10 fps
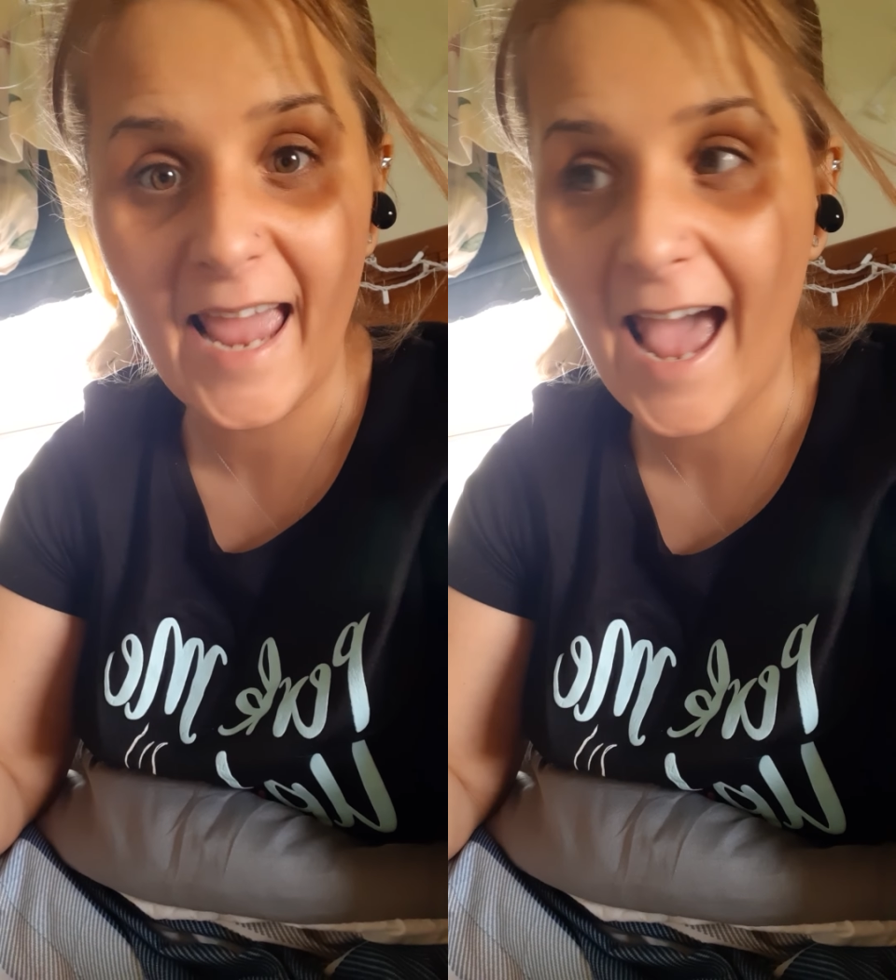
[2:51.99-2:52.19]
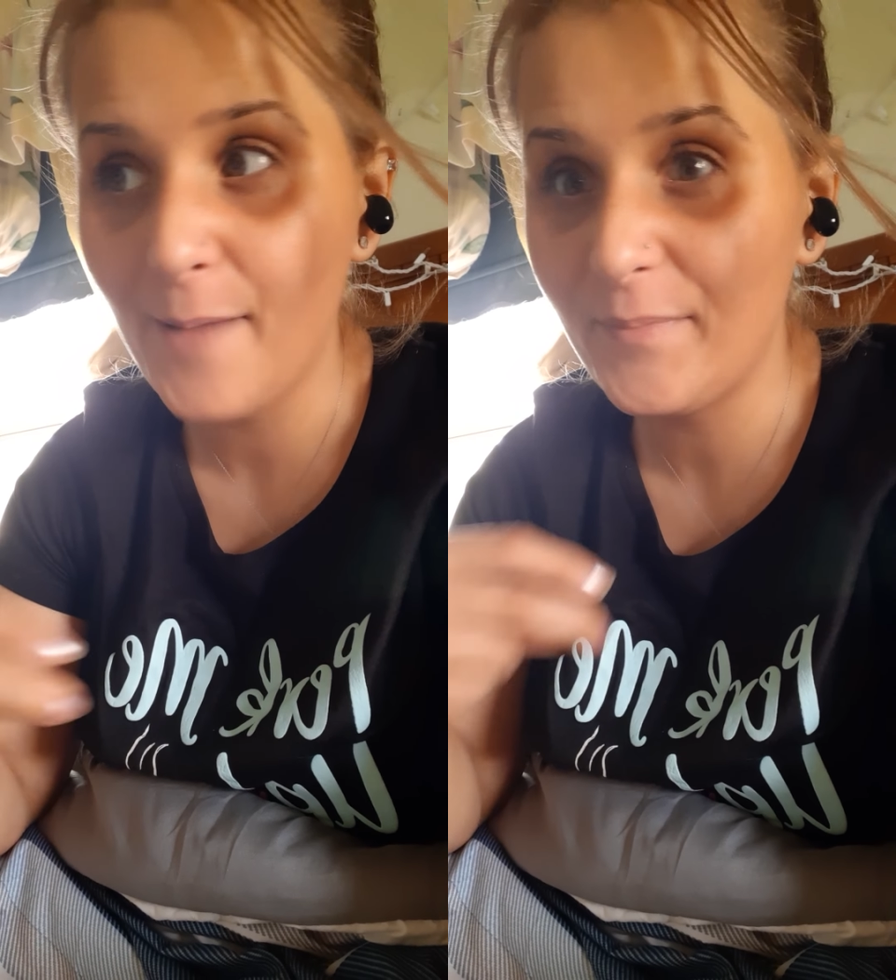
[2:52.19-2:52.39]

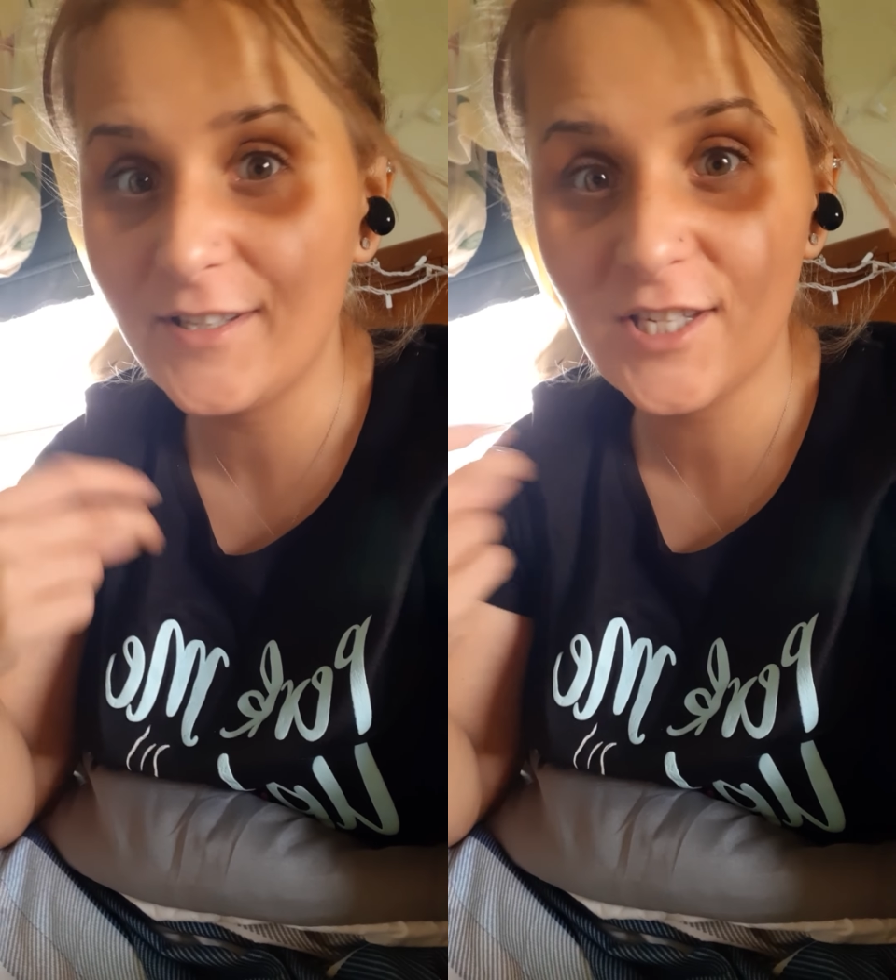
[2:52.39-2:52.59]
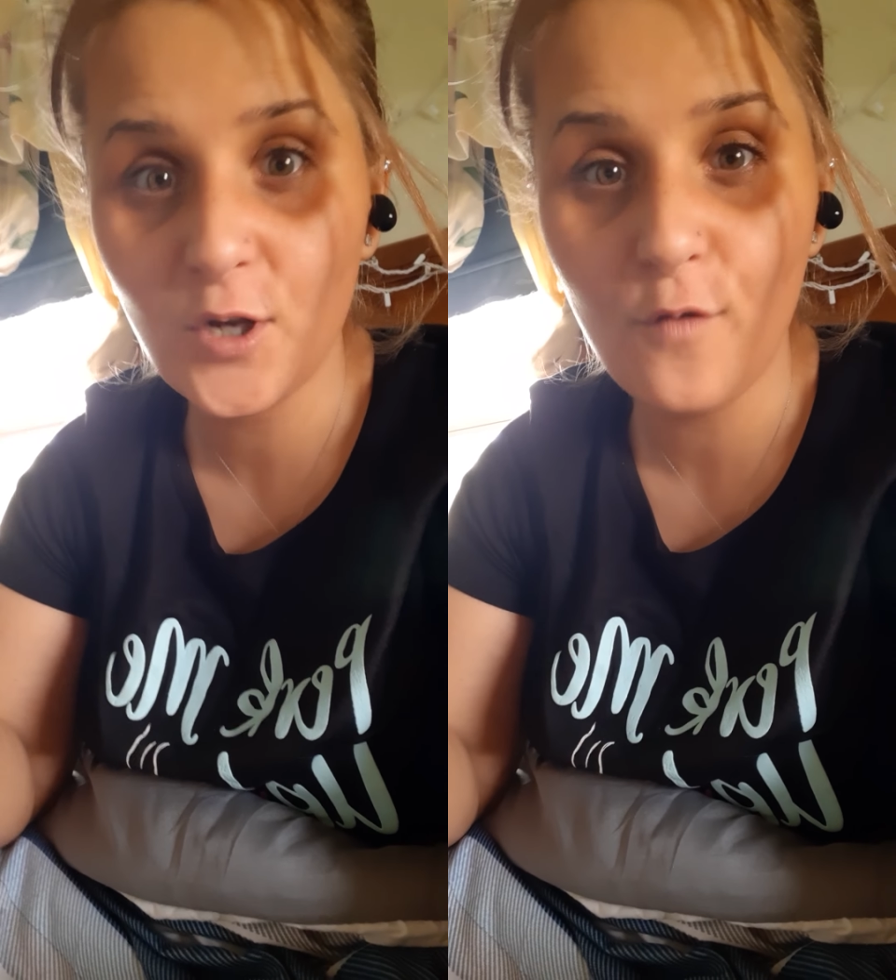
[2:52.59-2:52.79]

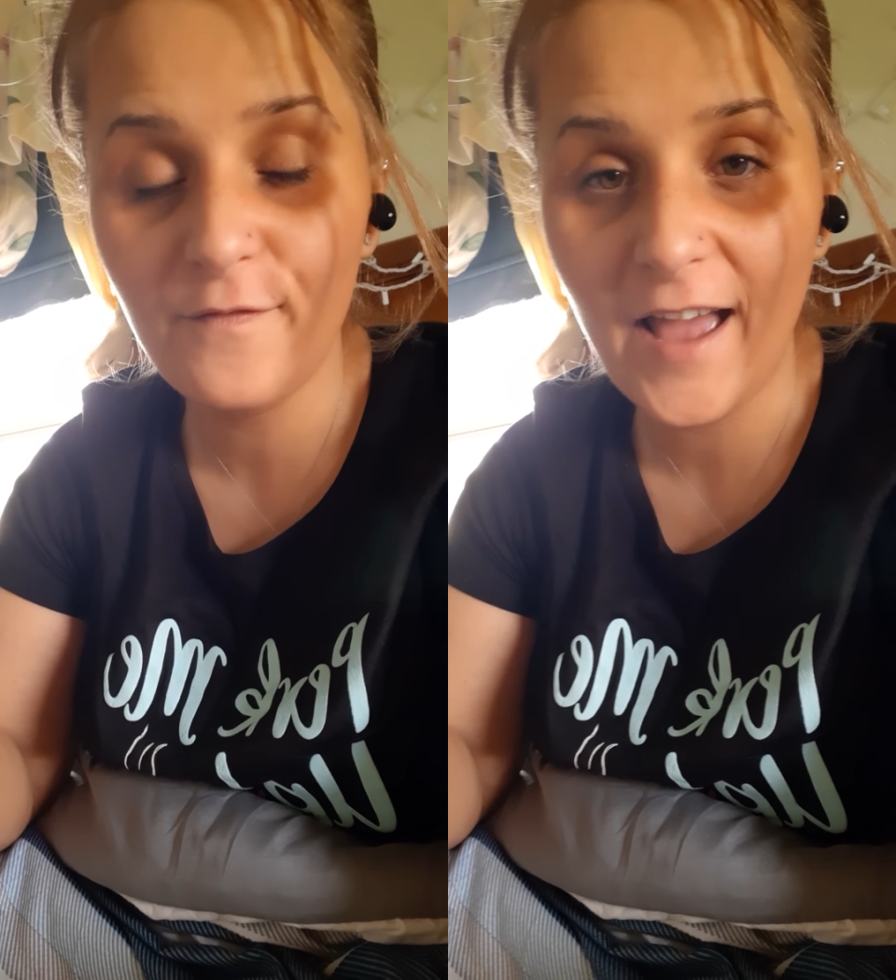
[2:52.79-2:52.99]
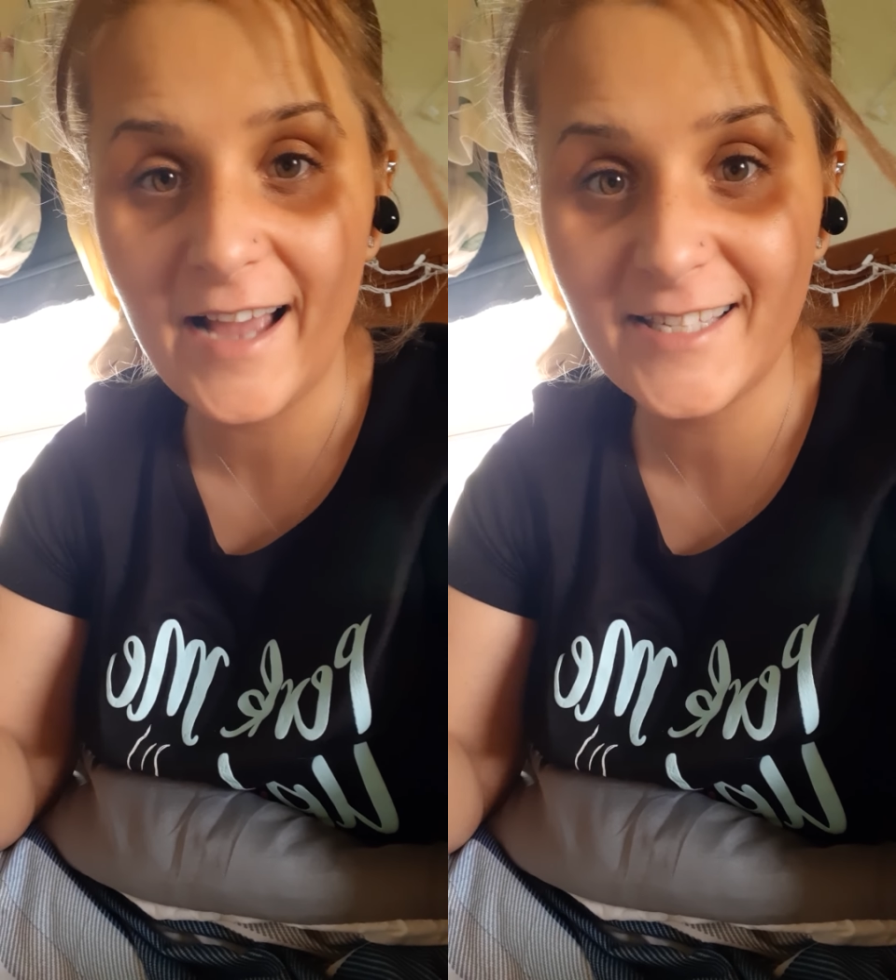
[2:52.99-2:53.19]
happen so
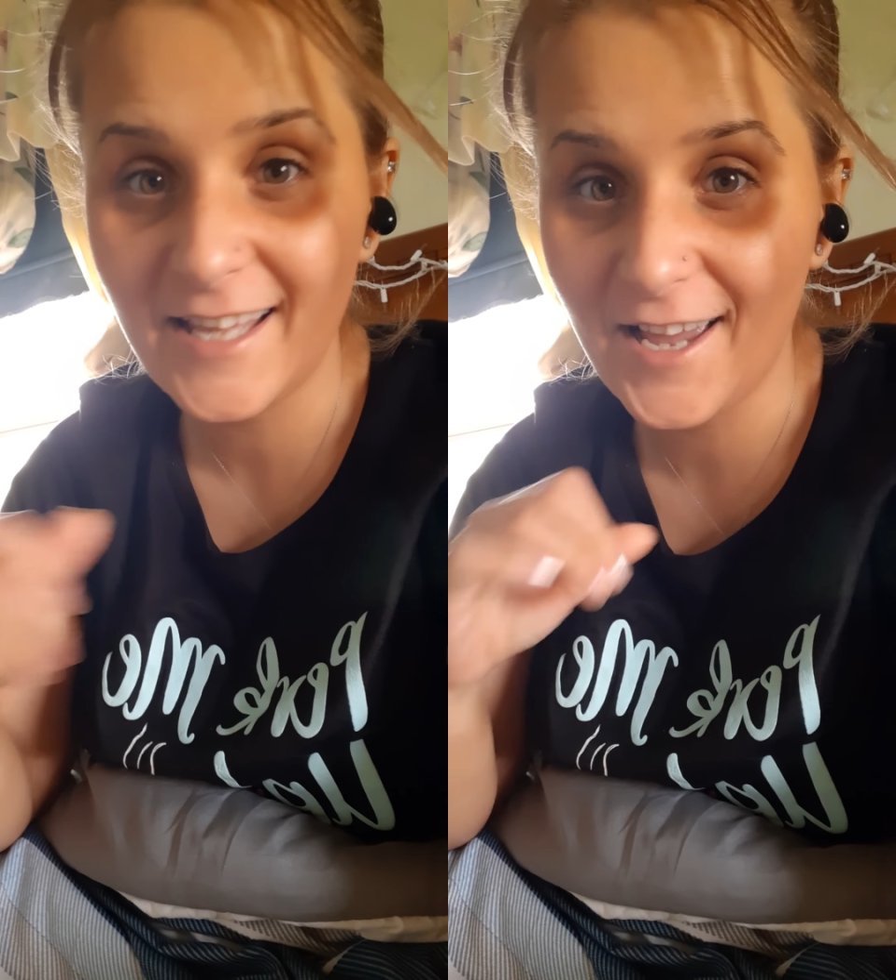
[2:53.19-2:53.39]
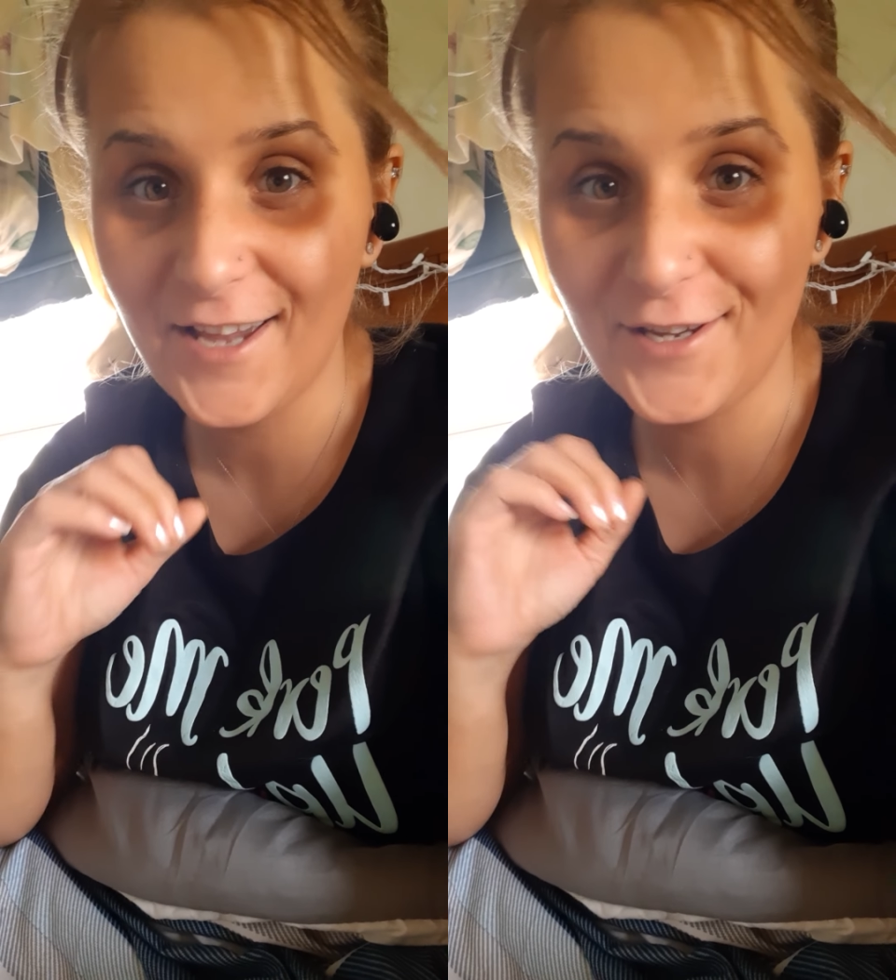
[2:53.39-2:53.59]
fast
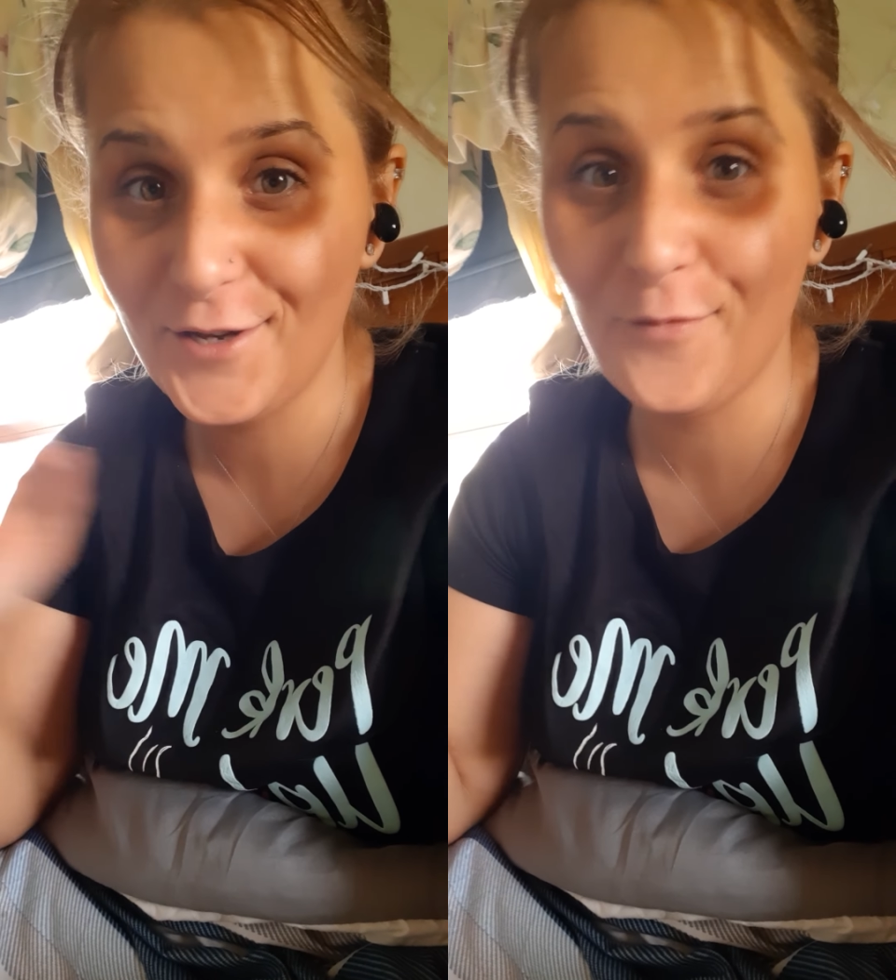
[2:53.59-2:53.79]
that you